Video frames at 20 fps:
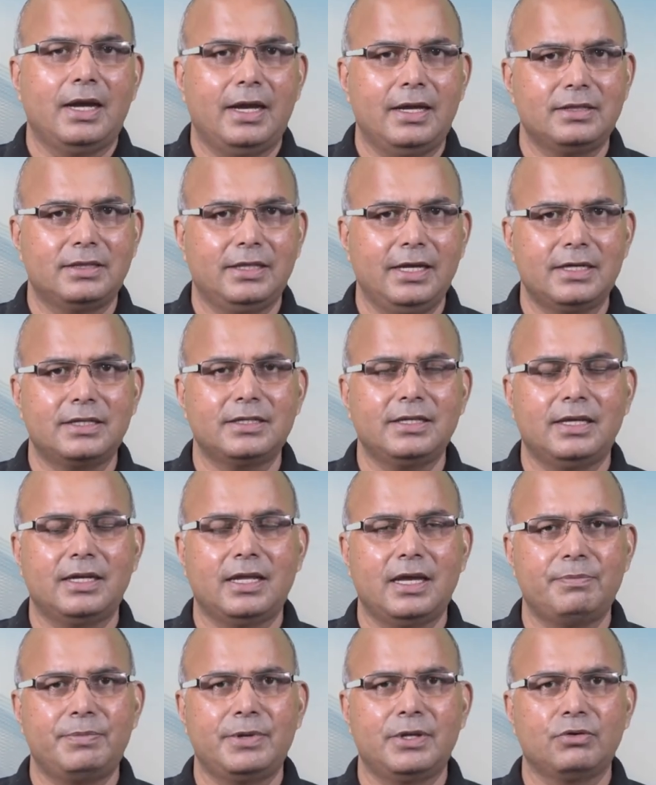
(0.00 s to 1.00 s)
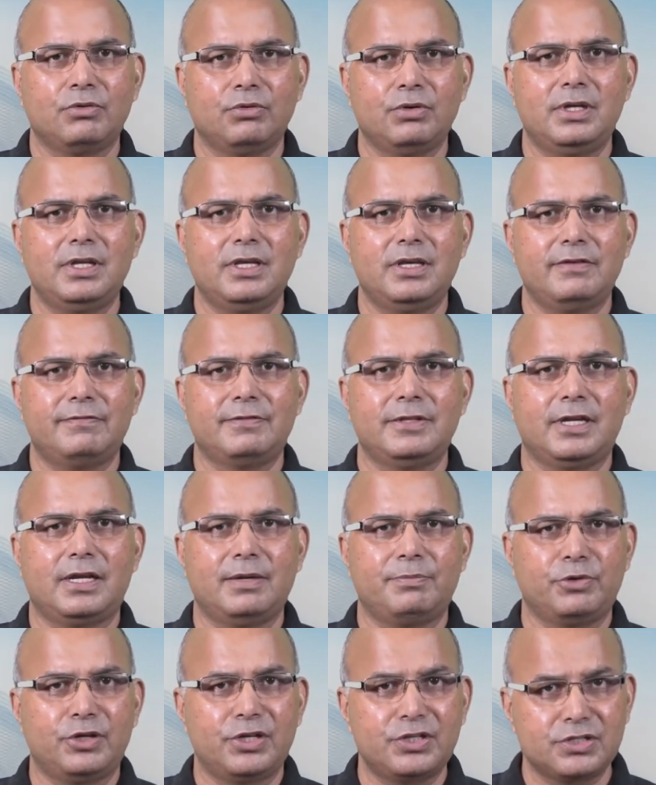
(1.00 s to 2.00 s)
And that can happen only if their
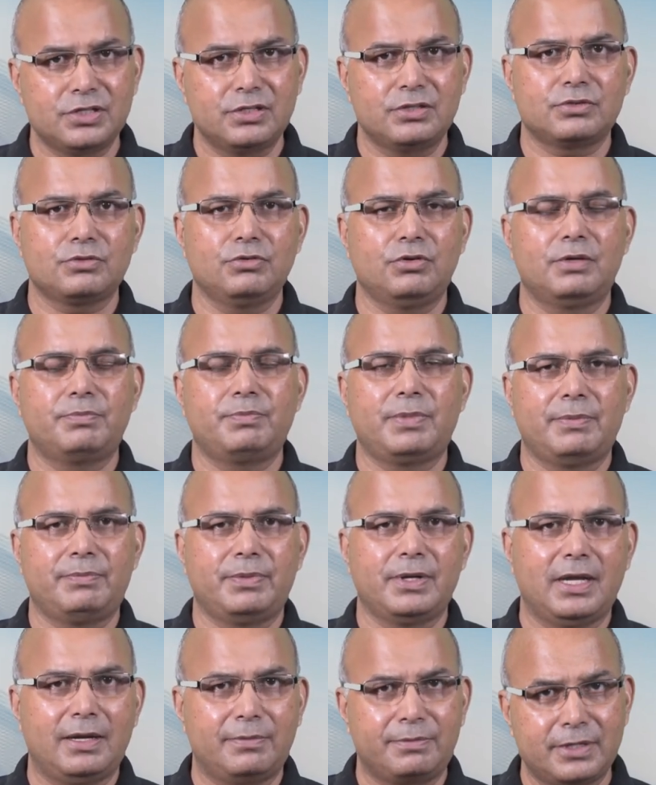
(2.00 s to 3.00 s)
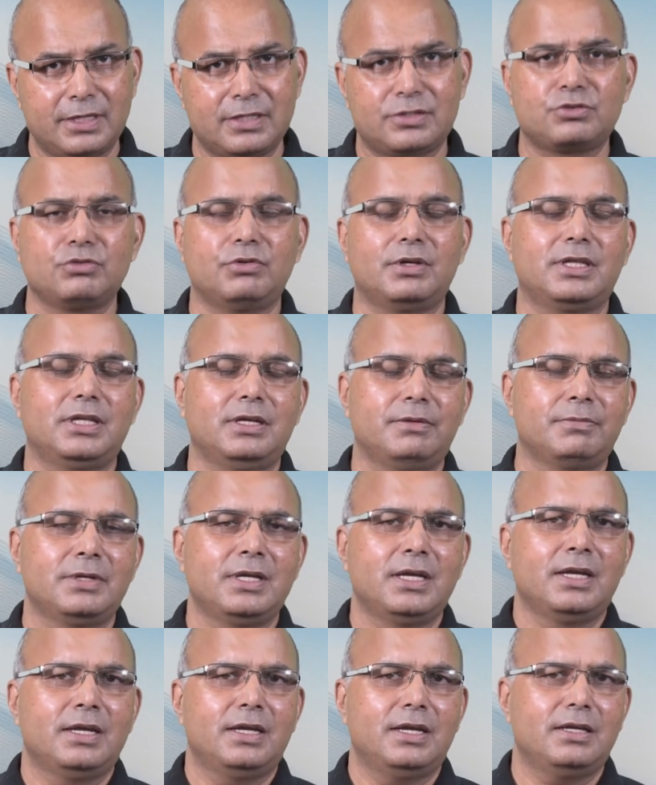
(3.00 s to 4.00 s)
reputation is good, people have trust over them.
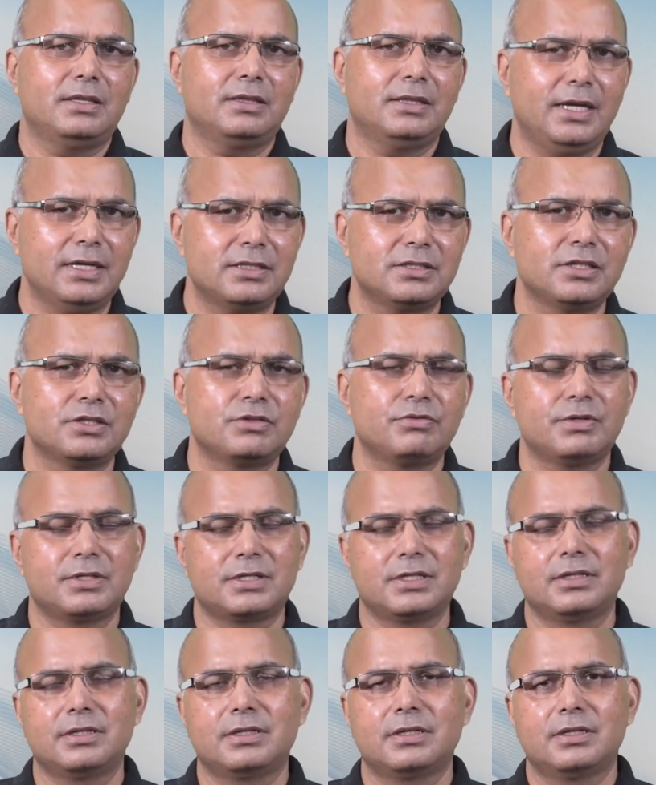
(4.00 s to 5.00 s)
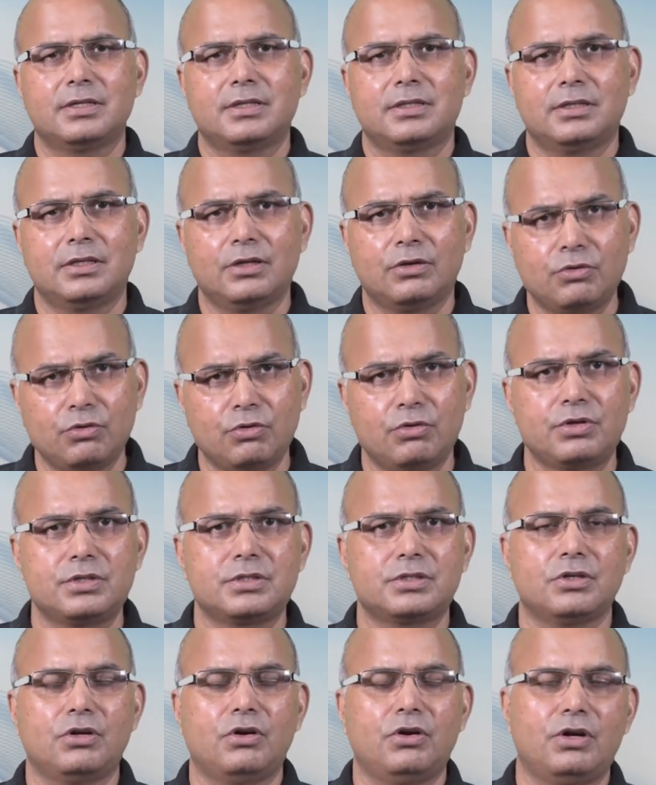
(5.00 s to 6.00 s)
In that situation, the
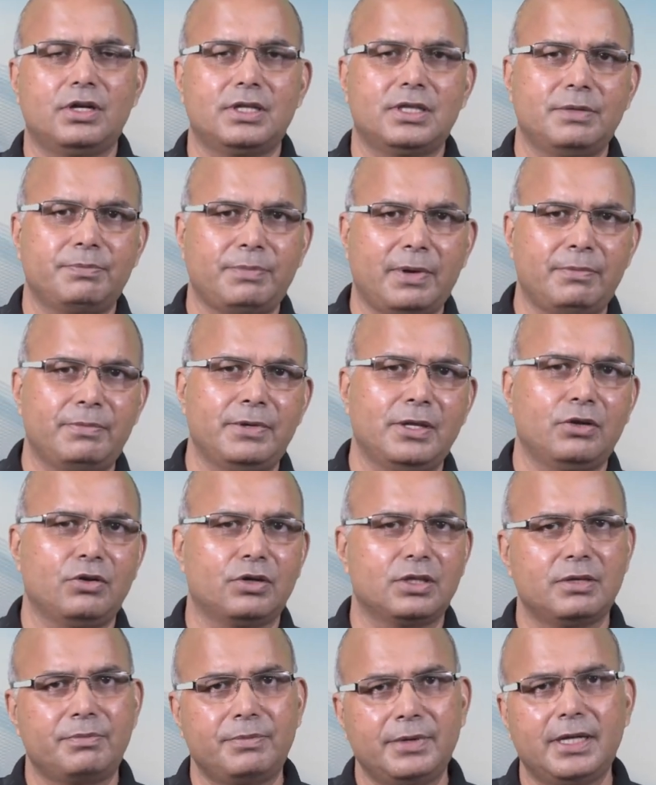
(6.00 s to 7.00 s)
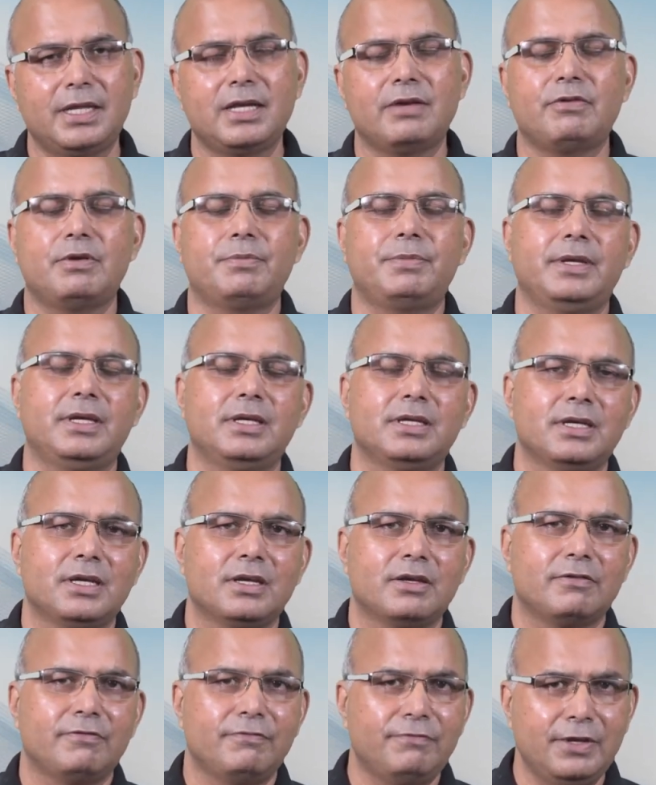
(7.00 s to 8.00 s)
courts or the public or the media will be
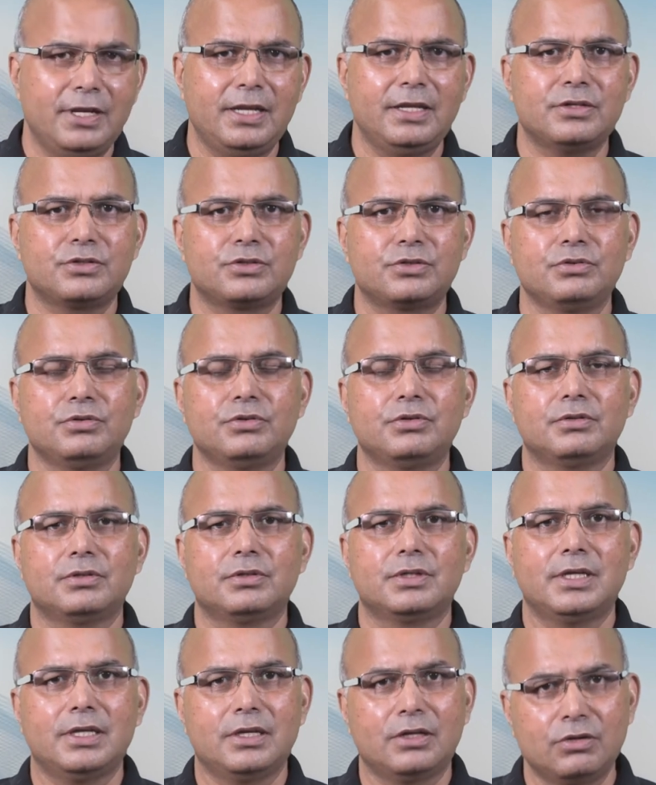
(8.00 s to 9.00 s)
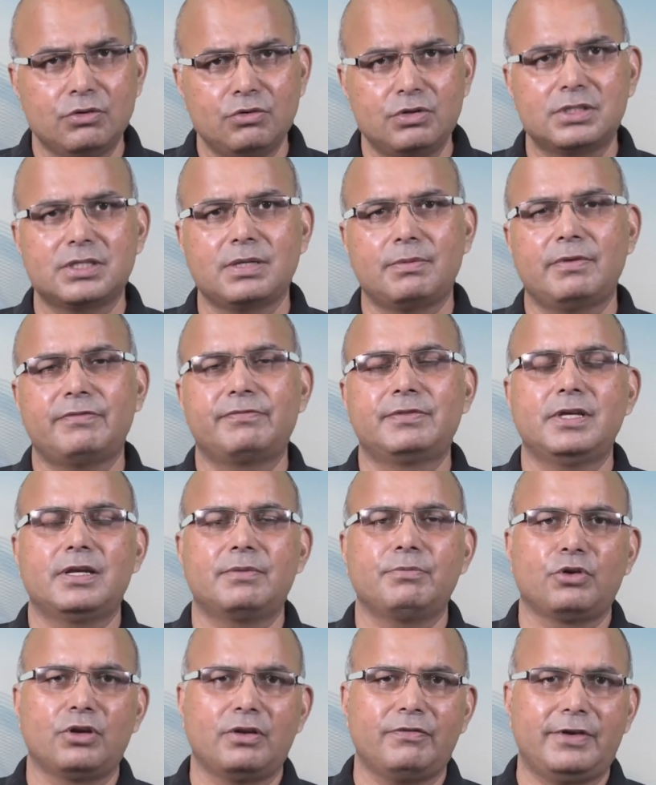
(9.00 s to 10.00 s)
willing to ignore some of
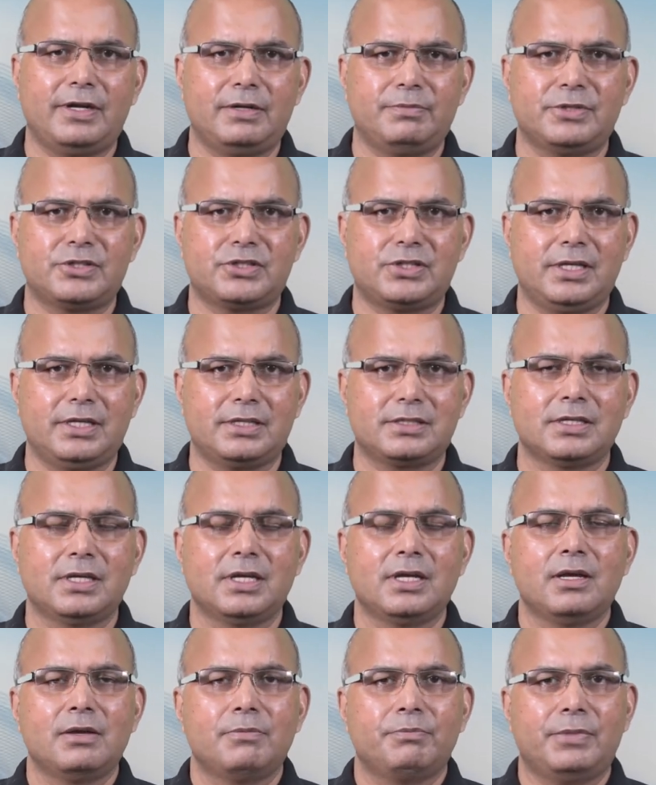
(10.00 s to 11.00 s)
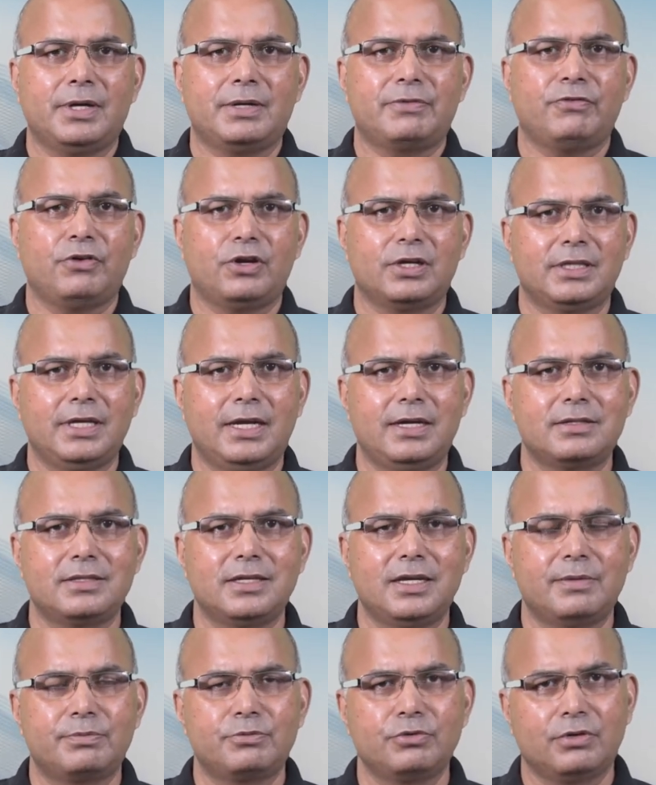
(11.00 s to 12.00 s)
their bona fide mistakes, but for
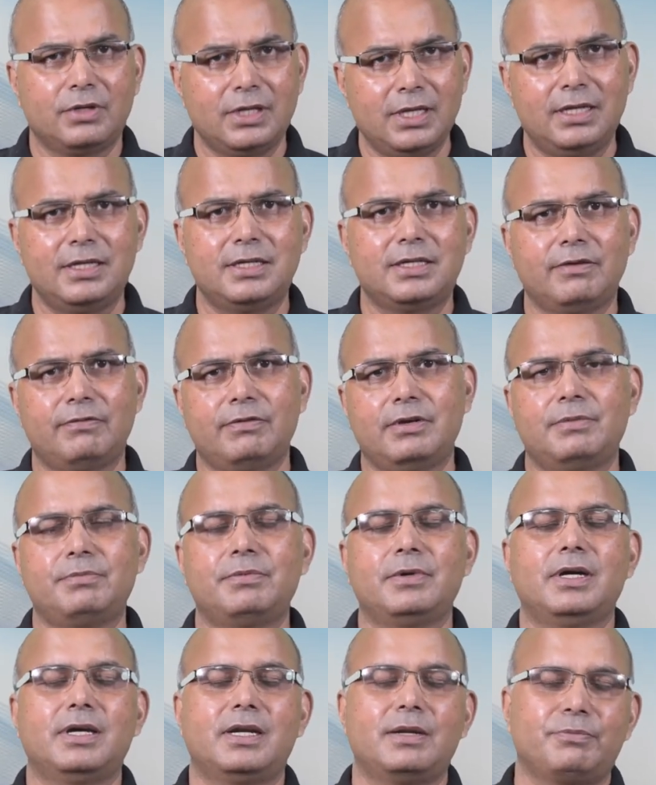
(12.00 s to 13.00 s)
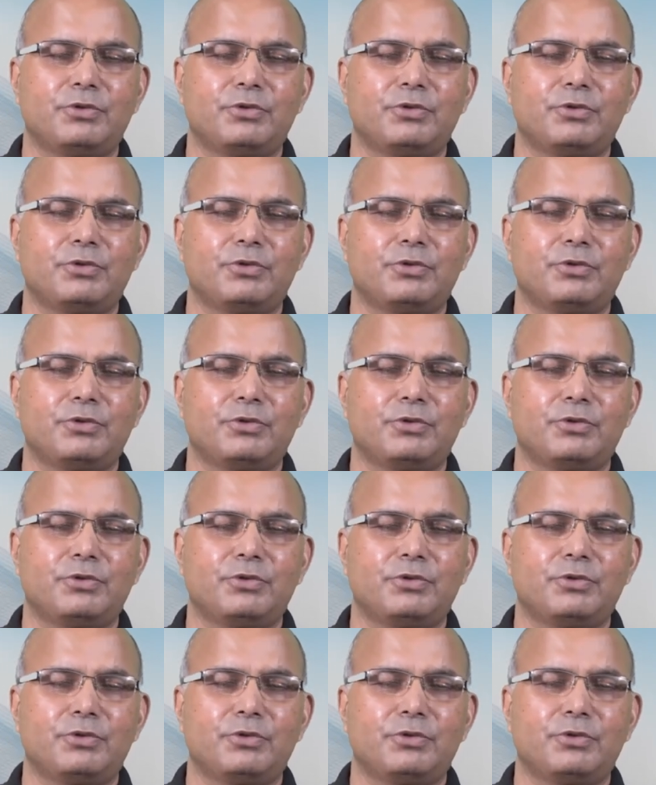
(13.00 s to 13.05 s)
that they have to really develop a